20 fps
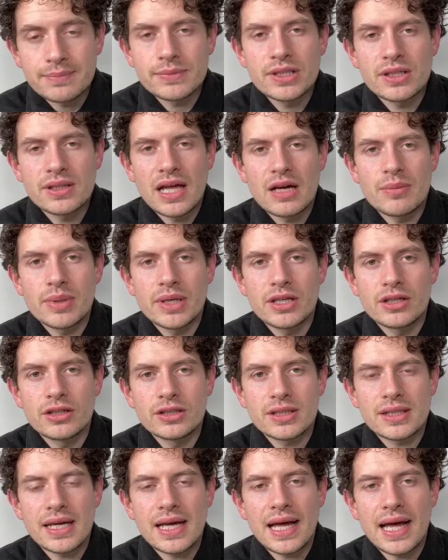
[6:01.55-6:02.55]
So that would be
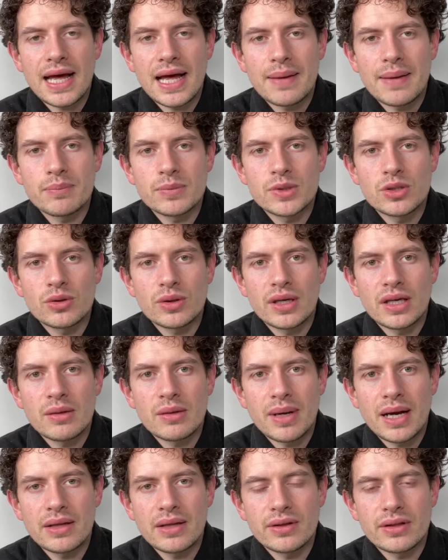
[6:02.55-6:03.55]
good. Talking
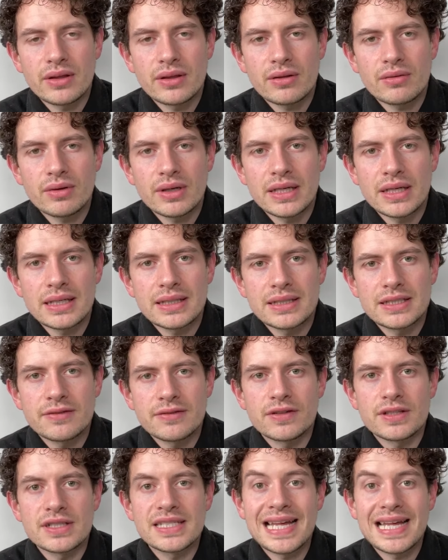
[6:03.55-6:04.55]
about the 3
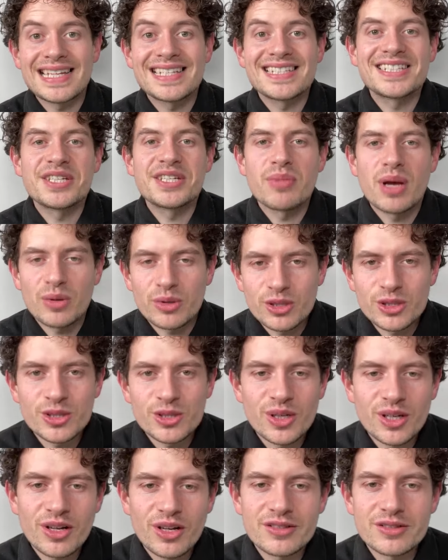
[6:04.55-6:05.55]
different tests you might want to do
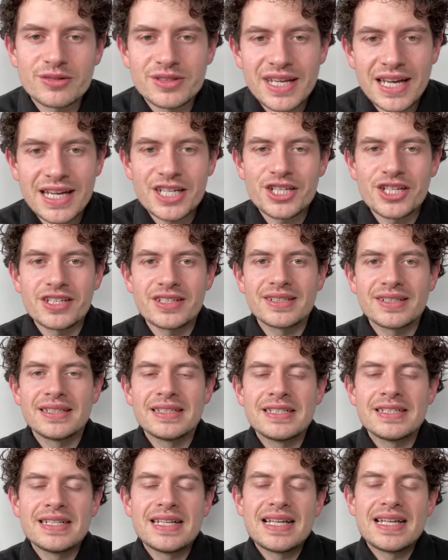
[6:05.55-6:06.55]
in a consultation.
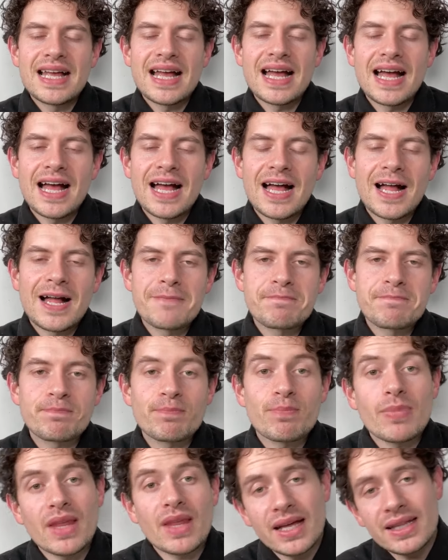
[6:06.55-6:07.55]
And
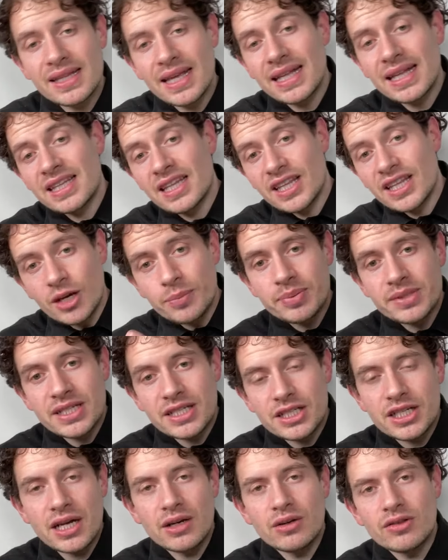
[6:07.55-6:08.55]
then the
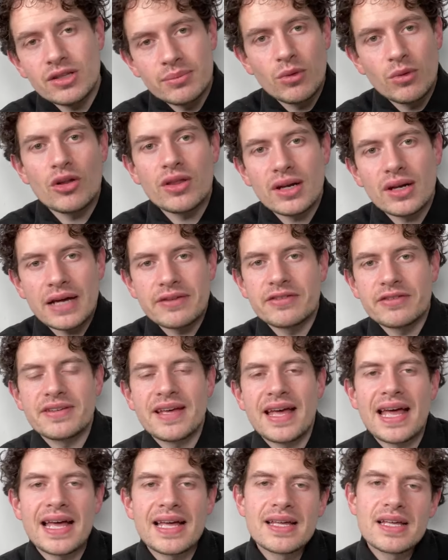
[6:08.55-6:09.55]
opposite channel, the More the Life of
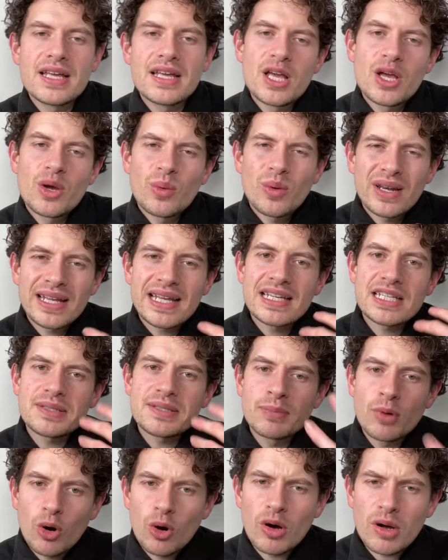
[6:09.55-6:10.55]
Hair. Well, it's
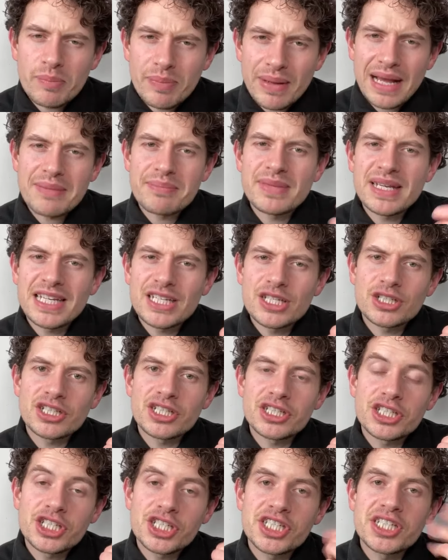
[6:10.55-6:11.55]
more about me
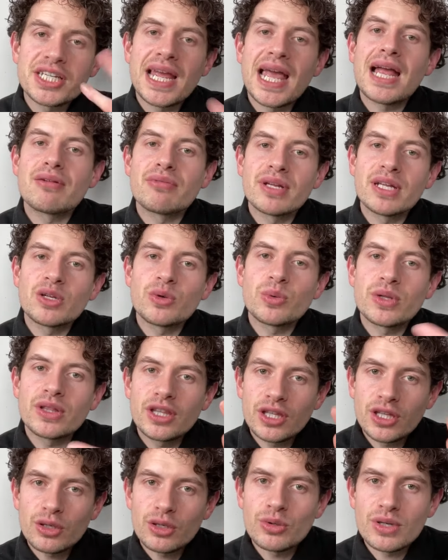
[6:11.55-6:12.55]
just sharing with
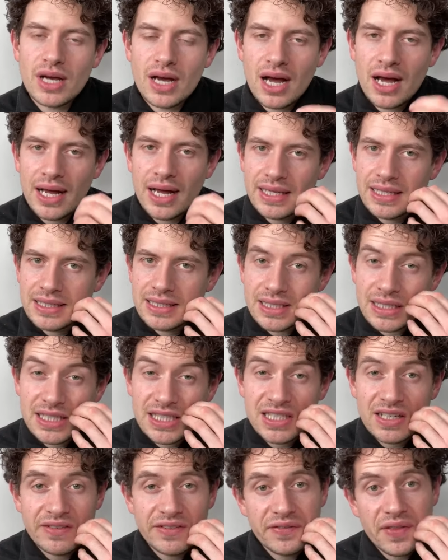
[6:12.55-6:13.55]
you guys
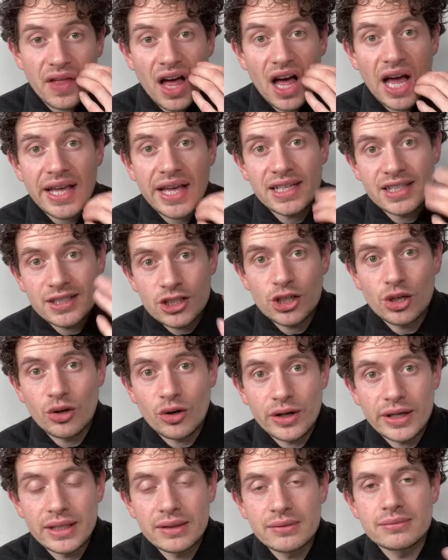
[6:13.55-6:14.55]
stuff that I
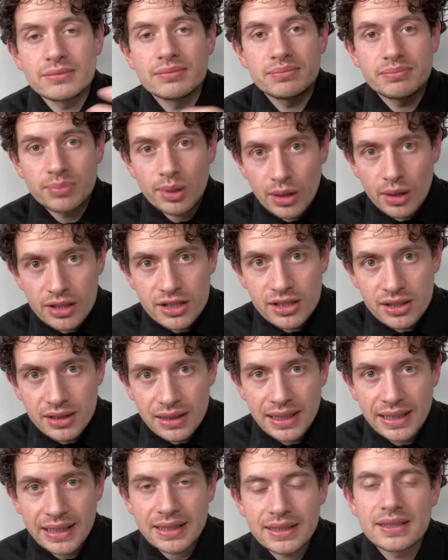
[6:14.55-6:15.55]
enjoy
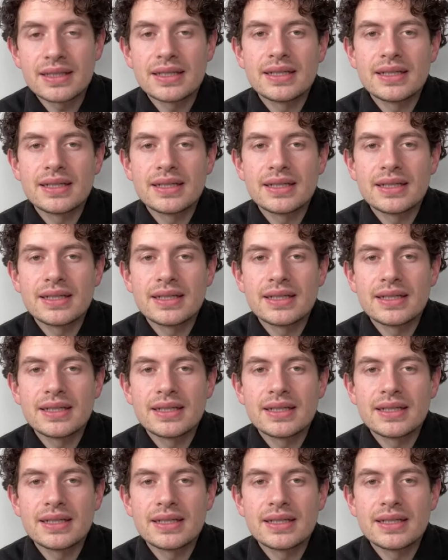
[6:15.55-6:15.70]
personally.